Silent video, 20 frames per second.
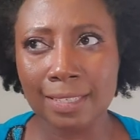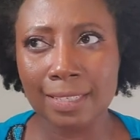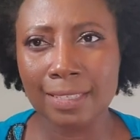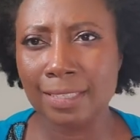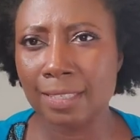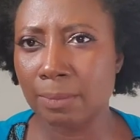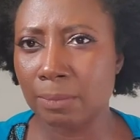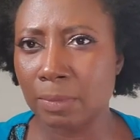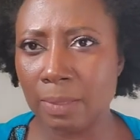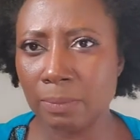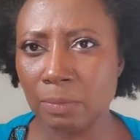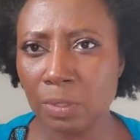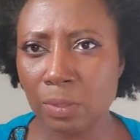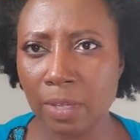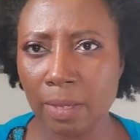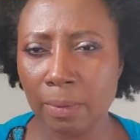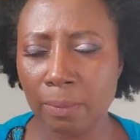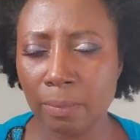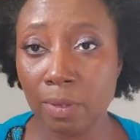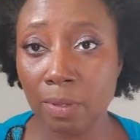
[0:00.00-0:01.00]
And sometimes you
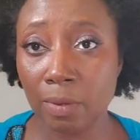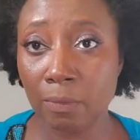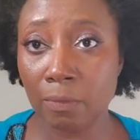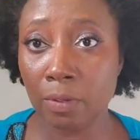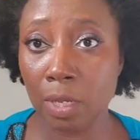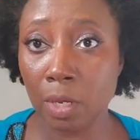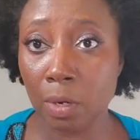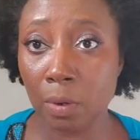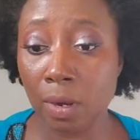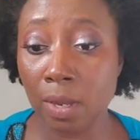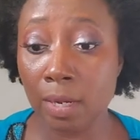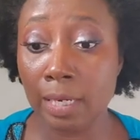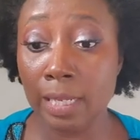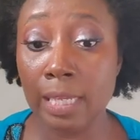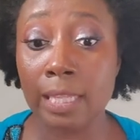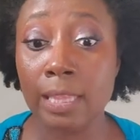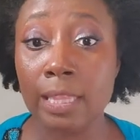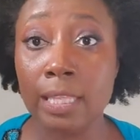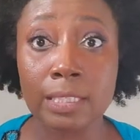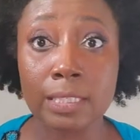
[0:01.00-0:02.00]
can't put your finger on
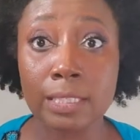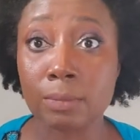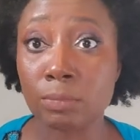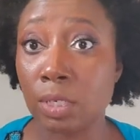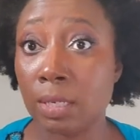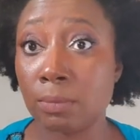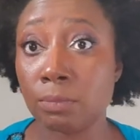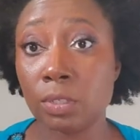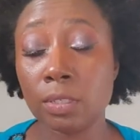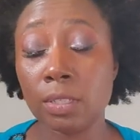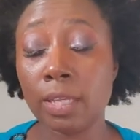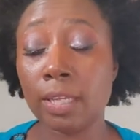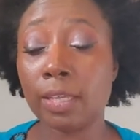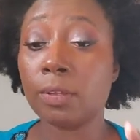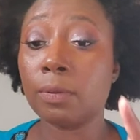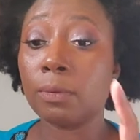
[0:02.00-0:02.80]
it, and then sometimes you're like,